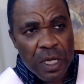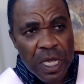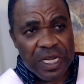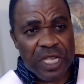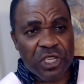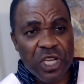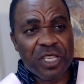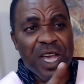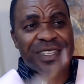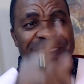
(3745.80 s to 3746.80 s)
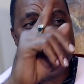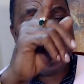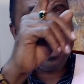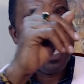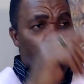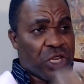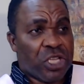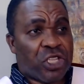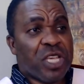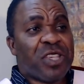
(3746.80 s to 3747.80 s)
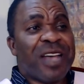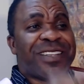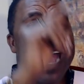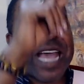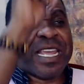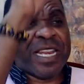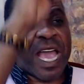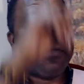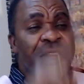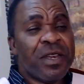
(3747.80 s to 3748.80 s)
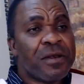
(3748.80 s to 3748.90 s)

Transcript: Did Jesus die? Did Jesus die in heaven?